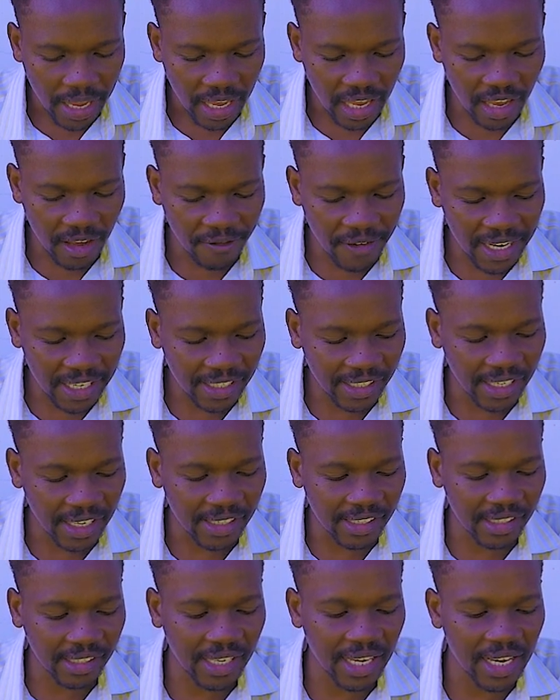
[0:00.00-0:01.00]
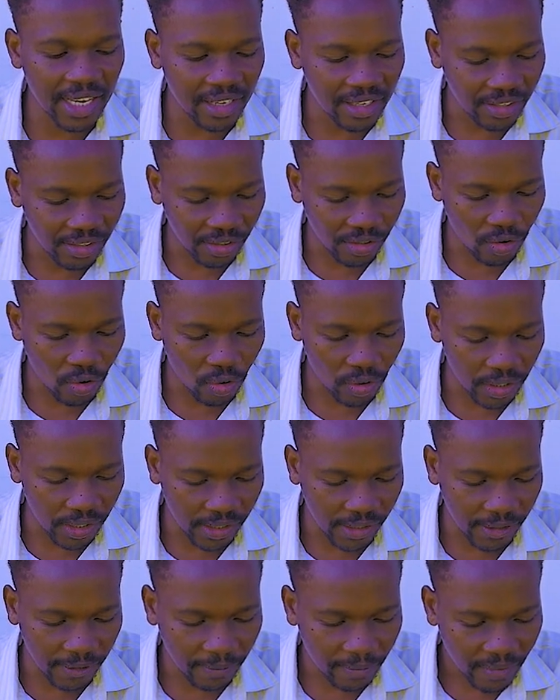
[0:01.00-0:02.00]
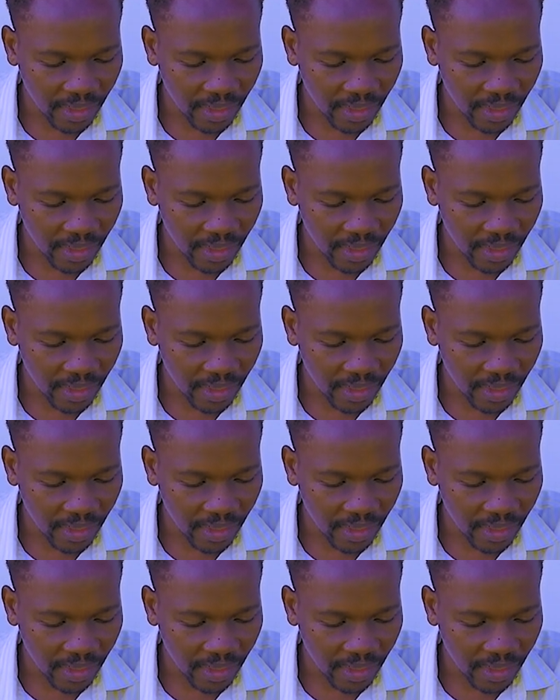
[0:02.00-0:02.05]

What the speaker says: even 16 souls.